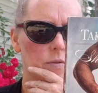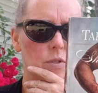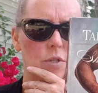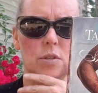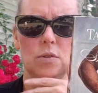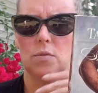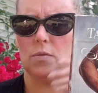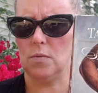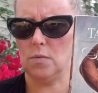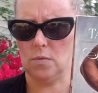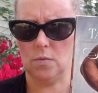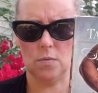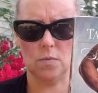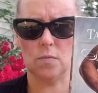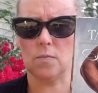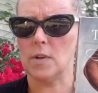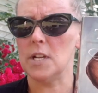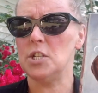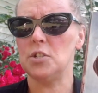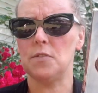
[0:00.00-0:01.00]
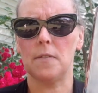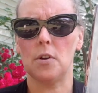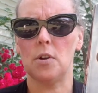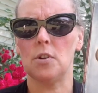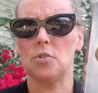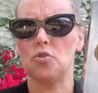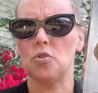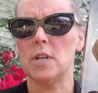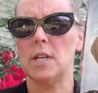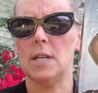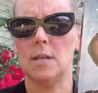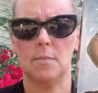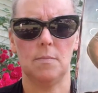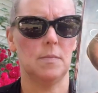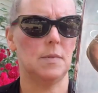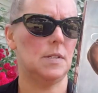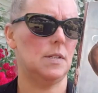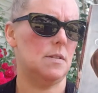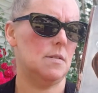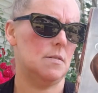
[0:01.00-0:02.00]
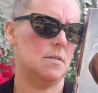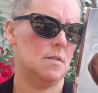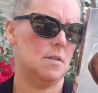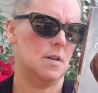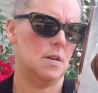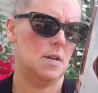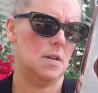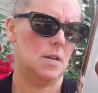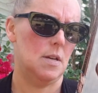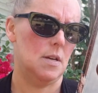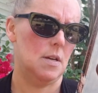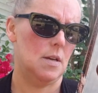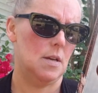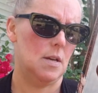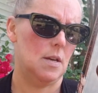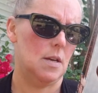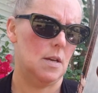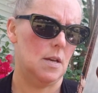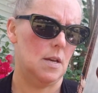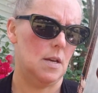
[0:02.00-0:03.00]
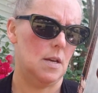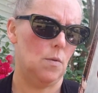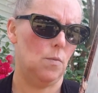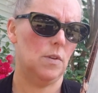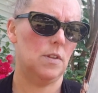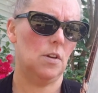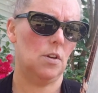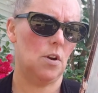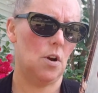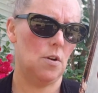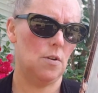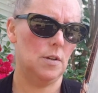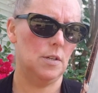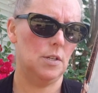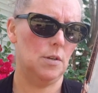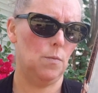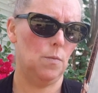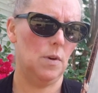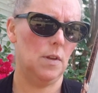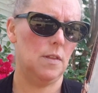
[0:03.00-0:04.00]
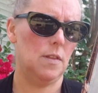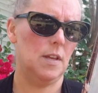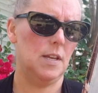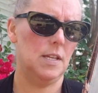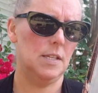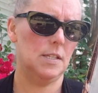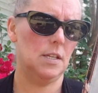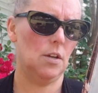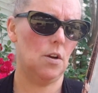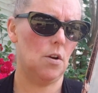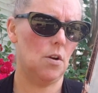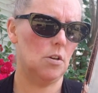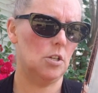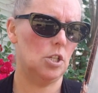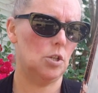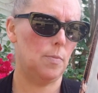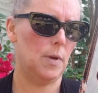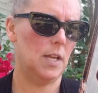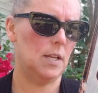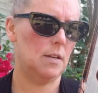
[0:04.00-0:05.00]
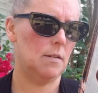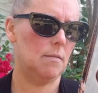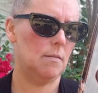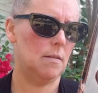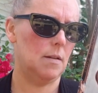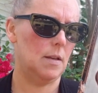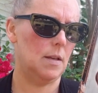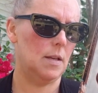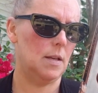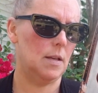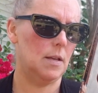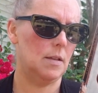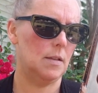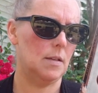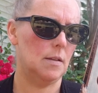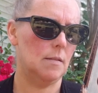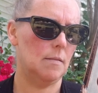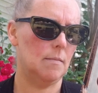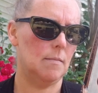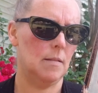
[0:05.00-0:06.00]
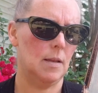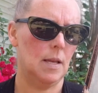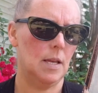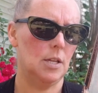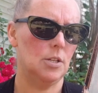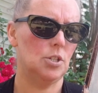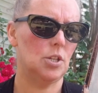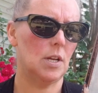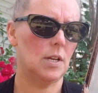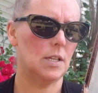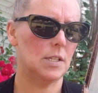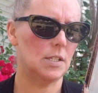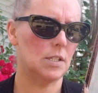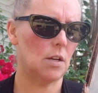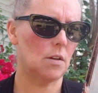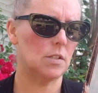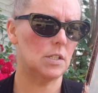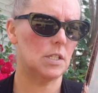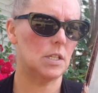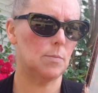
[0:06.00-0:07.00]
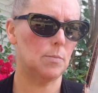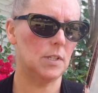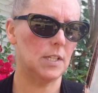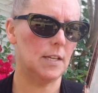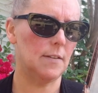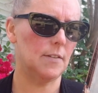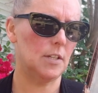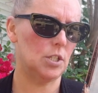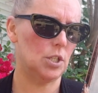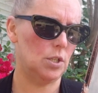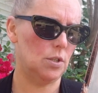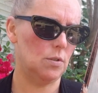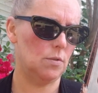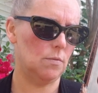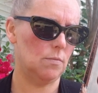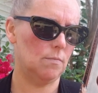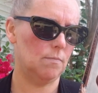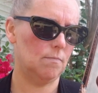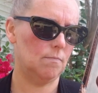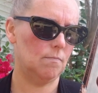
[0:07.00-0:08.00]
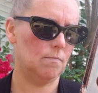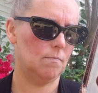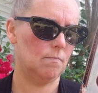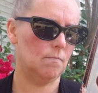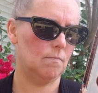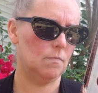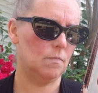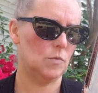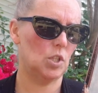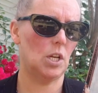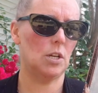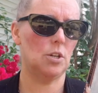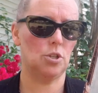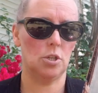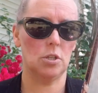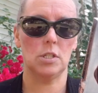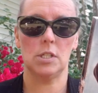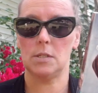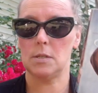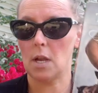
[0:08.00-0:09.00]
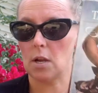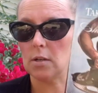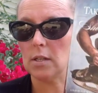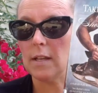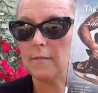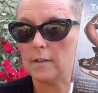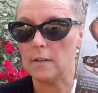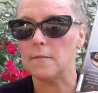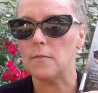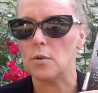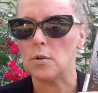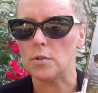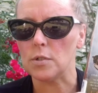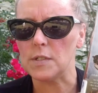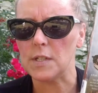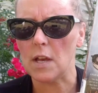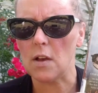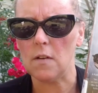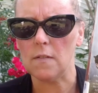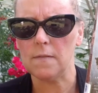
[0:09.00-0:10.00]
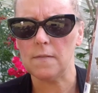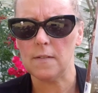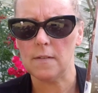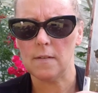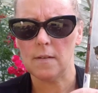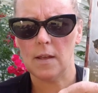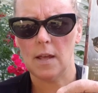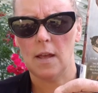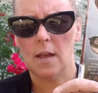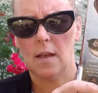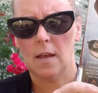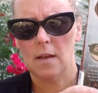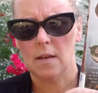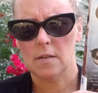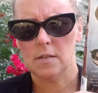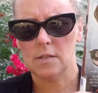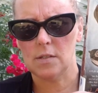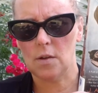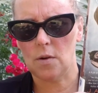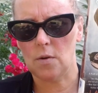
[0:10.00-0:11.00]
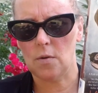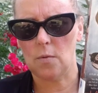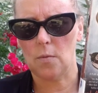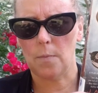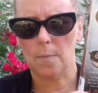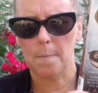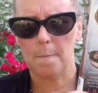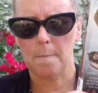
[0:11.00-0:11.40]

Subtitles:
to reach for her dreams. With his encouragement, Jenna starts to believe it too. Jenna should start living for herself. So,